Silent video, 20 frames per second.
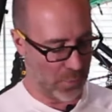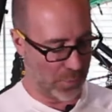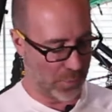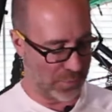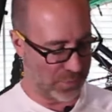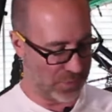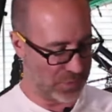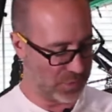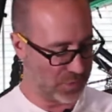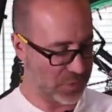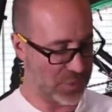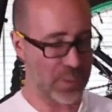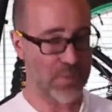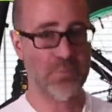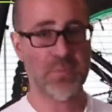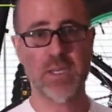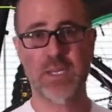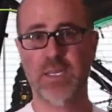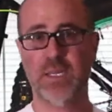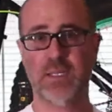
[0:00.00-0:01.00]
with just the
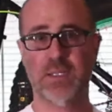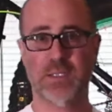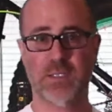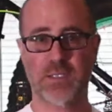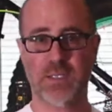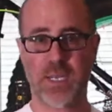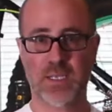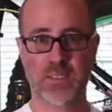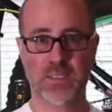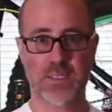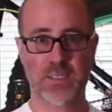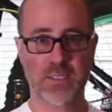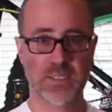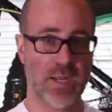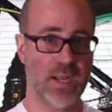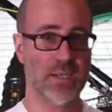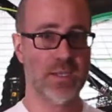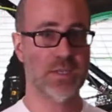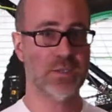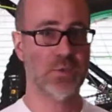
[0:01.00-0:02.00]
immediate necessities
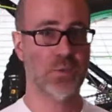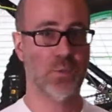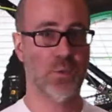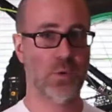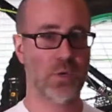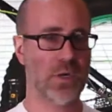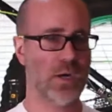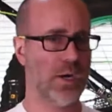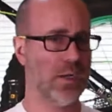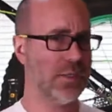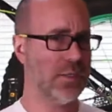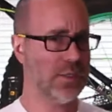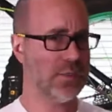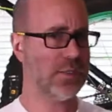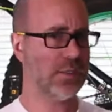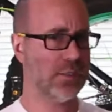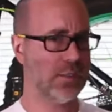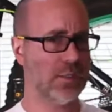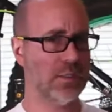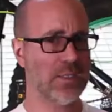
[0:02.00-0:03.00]
that I need to work on is
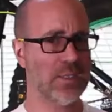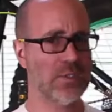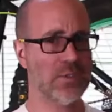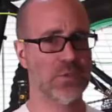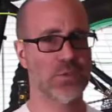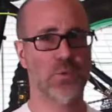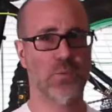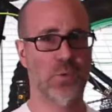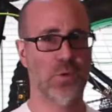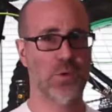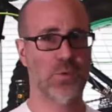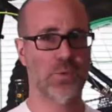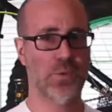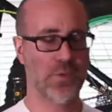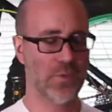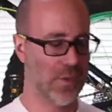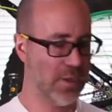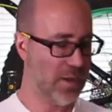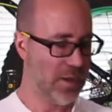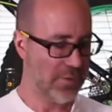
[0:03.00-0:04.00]
a little easier to work
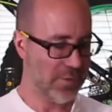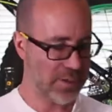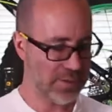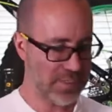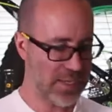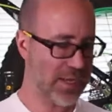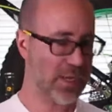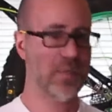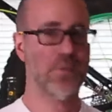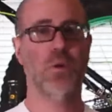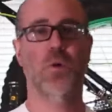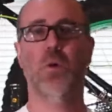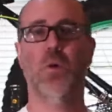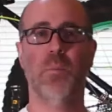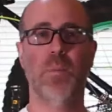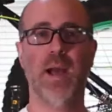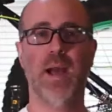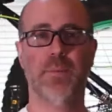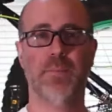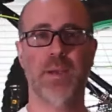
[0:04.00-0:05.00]
with than taking the
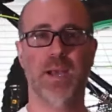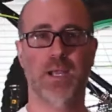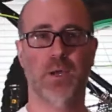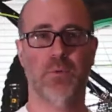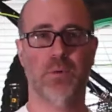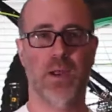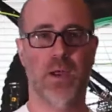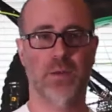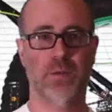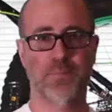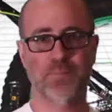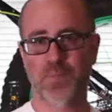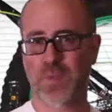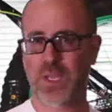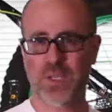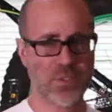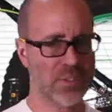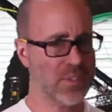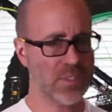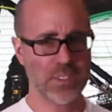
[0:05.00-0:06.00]
whole backpack around.
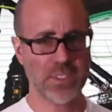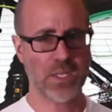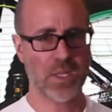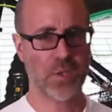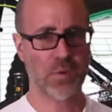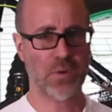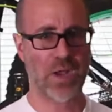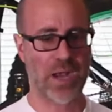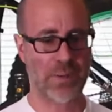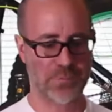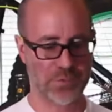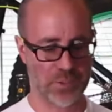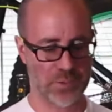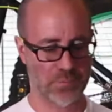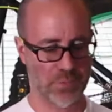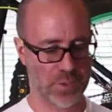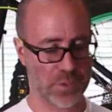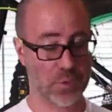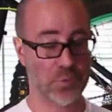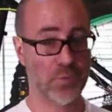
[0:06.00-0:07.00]
It's just another
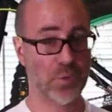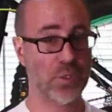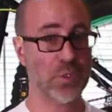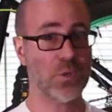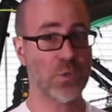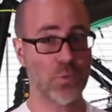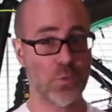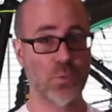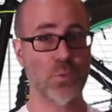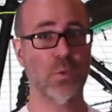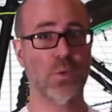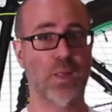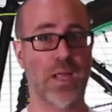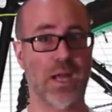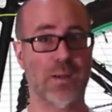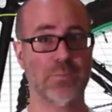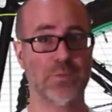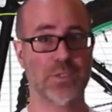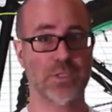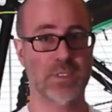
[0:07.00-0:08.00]
option, but it's a really cool
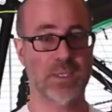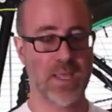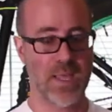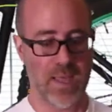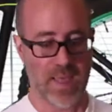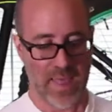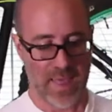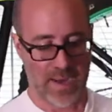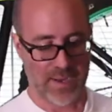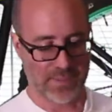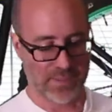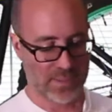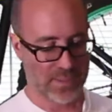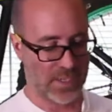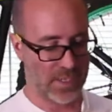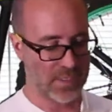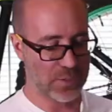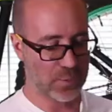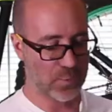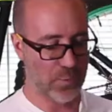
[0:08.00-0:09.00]
option, and it's a
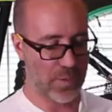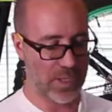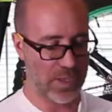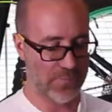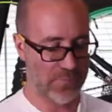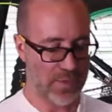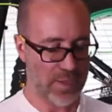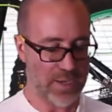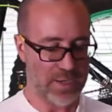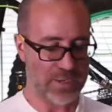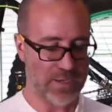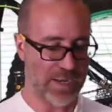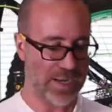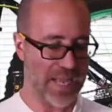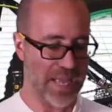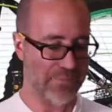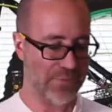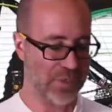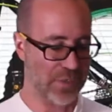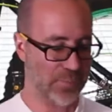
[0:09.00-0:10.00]
nice way of not
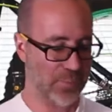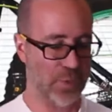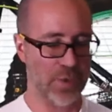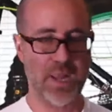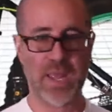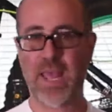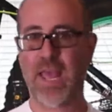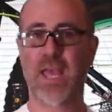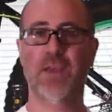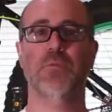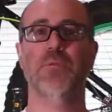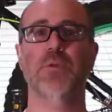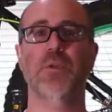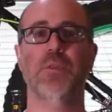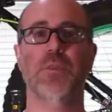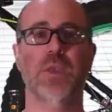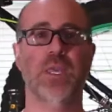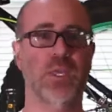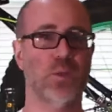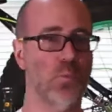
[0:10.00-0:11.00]
having to put
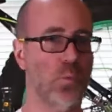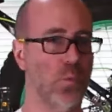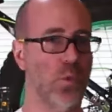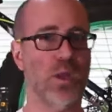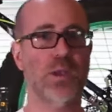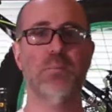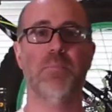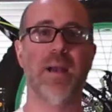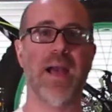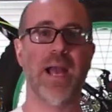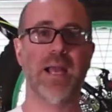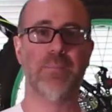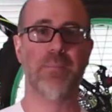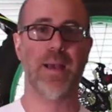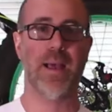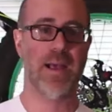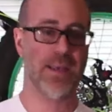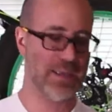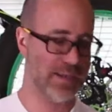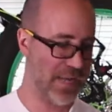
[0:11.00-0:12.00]
everything in one
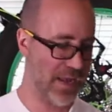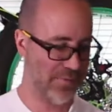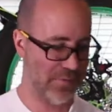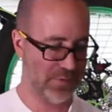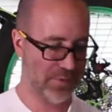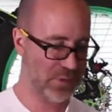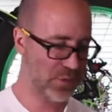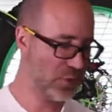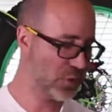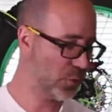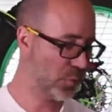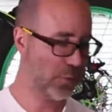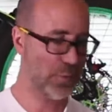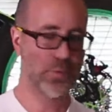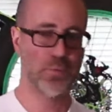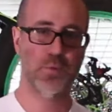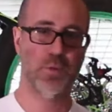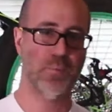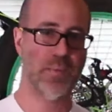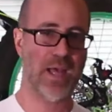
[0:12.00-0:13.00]
backpack and having to
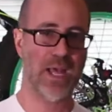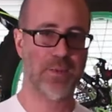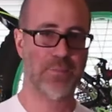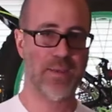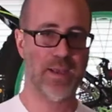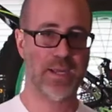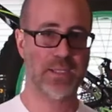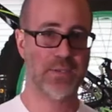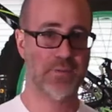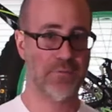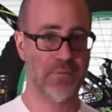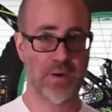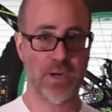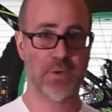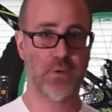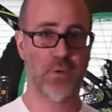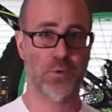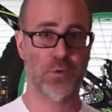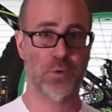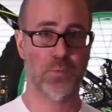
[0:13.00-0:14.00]
sort through the backpack to
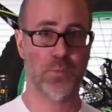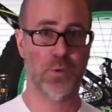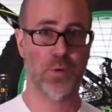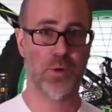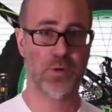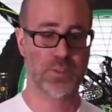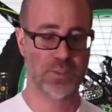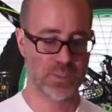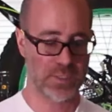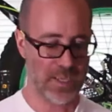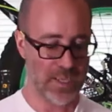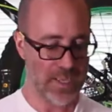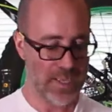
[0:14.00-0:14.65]
find all your parts.